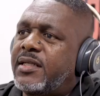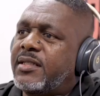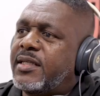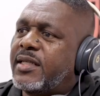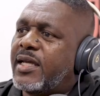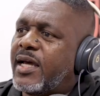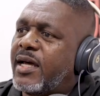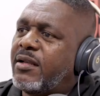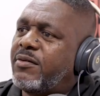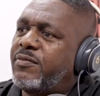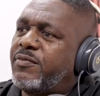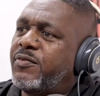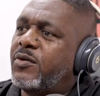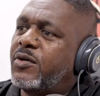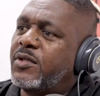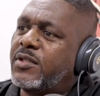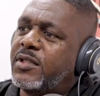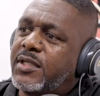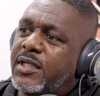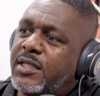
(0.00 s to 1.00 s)
in
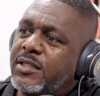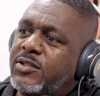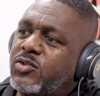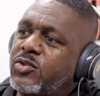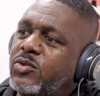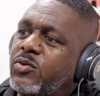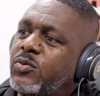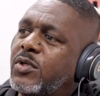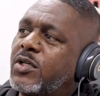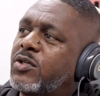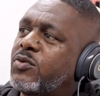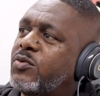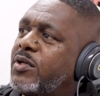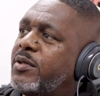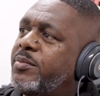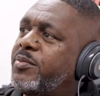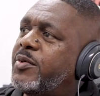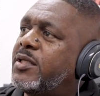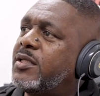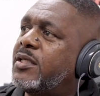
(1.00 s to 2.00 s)
California that you were
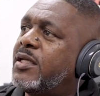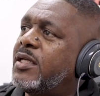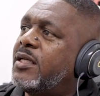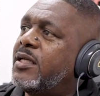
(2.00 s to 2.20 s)
cripping.